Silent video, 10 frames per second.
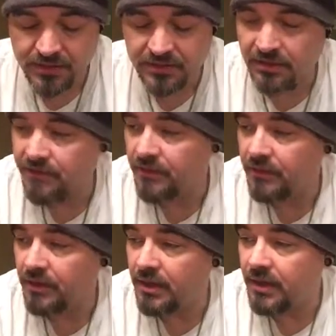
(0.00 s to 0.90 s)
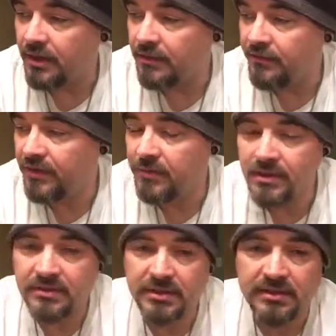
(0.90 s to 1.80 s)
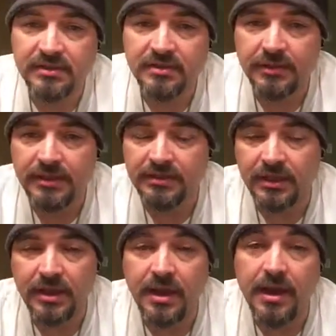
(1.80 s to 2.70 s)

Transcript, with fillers: So for uh, you females in that situation, get